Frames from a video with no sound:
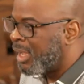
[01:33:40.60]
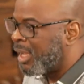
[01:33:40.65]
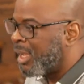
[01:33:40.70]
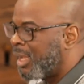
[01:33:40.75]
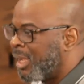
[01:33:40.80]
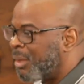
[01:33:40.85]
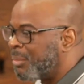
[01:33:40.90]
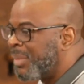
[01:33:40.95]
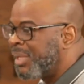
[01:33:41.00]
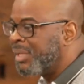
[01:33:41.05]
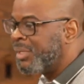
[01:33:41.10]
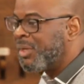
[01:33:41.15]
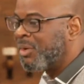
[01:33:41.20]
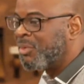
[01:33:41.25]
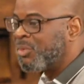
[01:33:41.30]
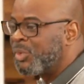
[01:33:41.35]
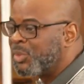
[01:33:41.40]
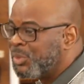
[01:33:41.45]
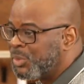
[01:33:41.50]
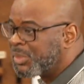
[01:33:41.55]
How many of
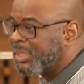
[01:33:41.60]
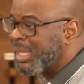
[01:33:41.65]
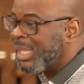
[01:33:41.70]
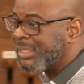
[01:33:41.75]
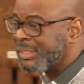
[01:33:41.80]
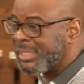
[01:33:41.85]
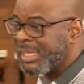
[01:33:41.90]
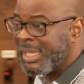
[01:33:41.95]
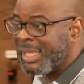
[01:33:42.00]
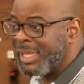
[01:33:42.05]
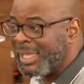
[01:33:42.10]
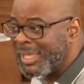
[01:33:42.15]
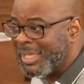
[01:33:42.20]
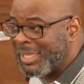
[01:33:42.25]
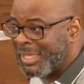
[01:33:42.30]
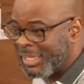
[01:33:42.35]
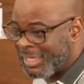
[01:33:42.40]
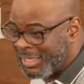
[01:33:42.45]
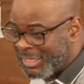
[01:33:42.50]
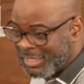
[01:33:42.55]
you know that
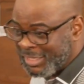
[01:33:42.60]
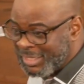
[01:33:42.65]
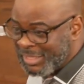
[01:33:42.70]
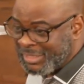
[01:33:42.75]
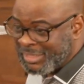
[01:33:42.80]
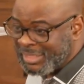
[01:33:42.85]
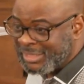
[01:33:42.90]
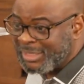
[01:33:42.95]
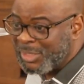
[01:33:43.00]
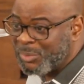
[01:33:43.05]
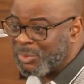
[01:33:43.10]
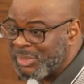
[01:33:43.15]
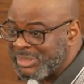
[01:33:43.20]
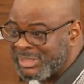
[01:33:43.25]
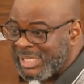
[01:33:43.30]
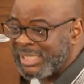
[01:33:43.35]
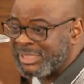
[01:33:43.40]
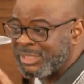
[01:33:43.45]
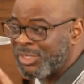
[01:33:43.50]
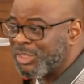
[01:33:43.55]
they say once
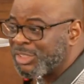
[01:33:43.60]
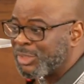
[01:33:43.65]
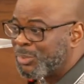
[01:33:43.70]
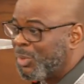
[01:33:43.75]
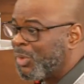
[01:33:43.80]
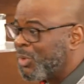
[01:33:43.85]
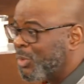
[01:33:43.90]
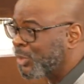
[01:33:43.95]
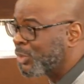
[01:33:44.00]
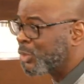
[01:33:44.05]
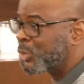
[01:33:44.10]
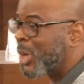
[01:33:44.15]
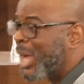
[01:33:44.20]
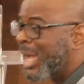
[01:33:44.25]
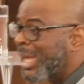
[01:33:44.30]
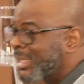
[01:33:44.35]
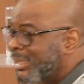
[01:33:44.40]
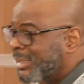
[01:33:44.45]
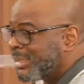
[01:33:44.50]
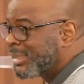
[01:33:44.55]
has God spoken
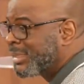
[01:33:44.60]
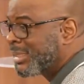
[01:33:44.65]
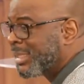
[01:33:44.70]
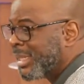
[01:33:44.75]
twice?